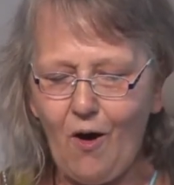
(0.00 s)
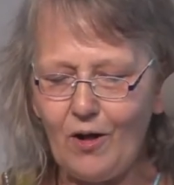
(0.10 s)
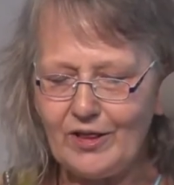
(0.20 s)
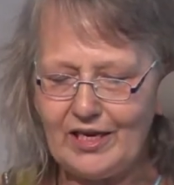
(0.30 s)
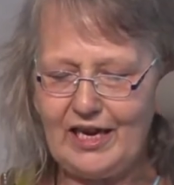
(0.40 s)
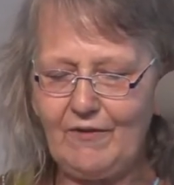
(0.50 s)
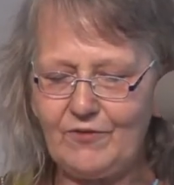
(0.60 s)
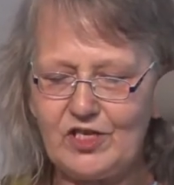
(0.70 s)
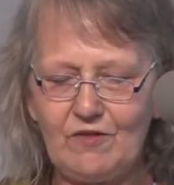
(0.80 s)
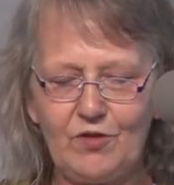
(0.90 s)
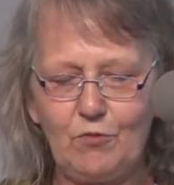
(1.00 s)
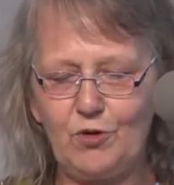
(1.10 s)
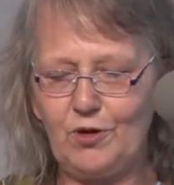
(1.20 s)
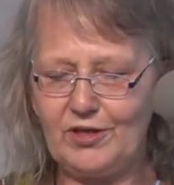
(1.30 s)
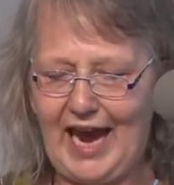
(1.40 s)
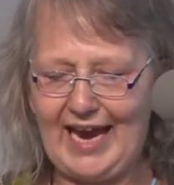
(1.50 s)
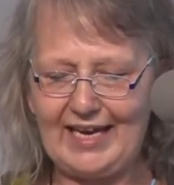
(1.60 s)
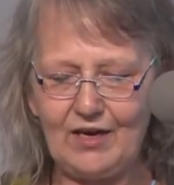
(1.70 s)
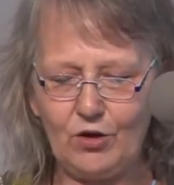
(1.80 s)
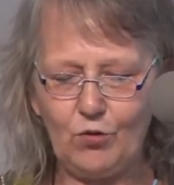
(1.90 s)
all the gifts of the world
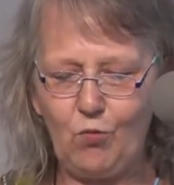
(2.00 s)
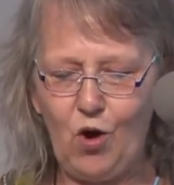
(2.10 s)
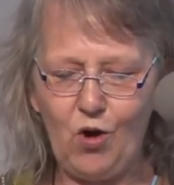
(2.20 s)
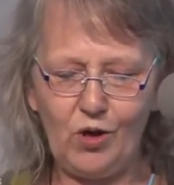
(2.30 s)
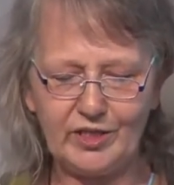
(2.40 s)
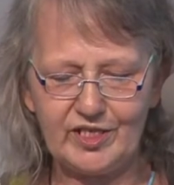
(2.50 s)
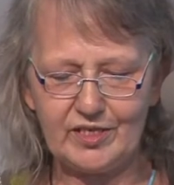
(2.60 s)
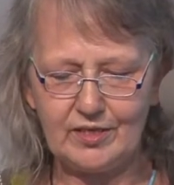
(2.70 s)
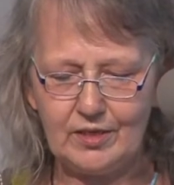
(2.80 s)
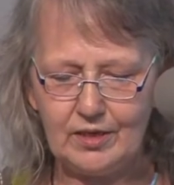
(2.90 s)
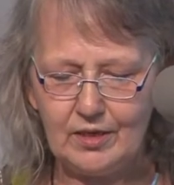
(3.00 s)
hanging on the walls.